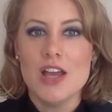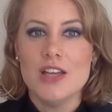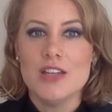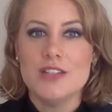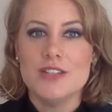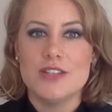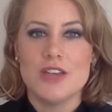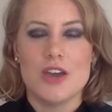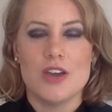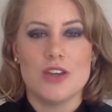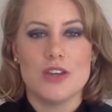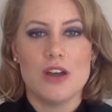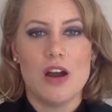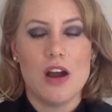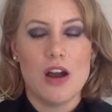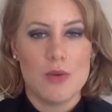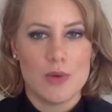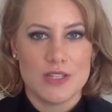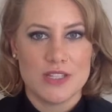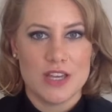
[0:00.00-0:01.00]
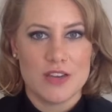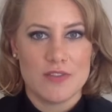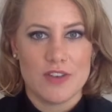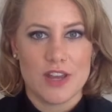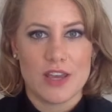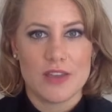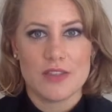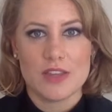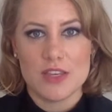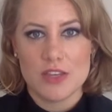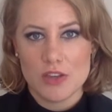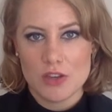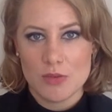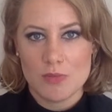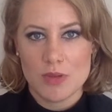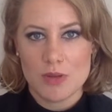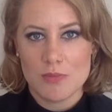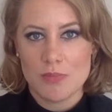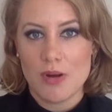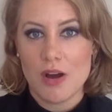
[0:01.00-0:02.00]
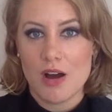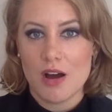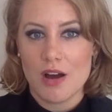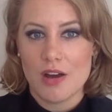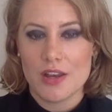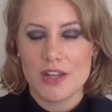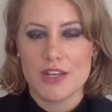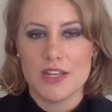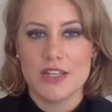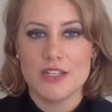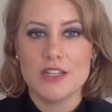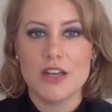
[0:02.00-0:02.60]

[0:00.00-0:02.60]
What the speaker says: So you always have like the human part in it.